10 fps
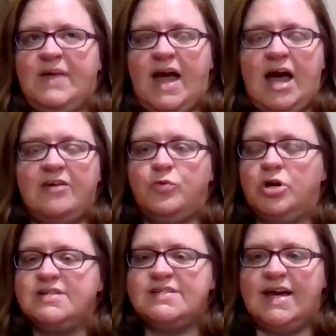have
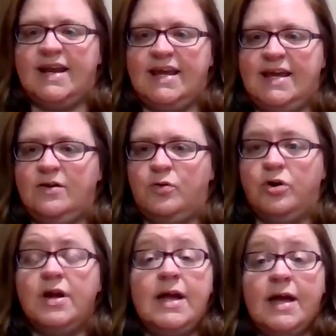work study,
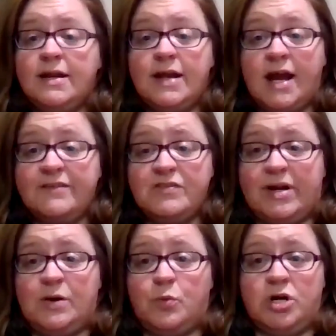or not
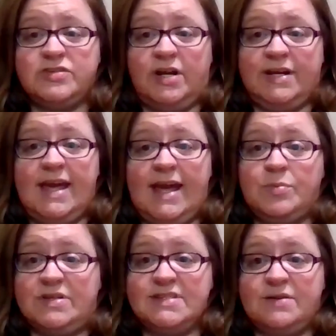everybody works on
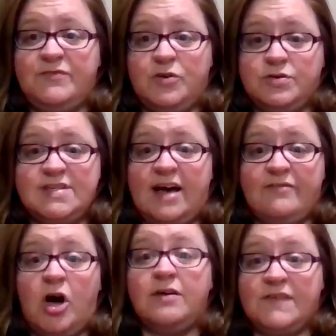campus. Some folks
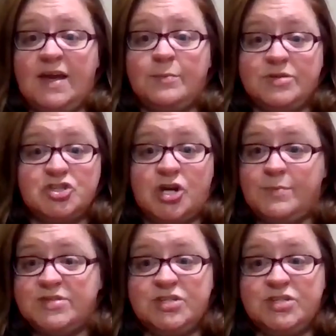have off-campus jobs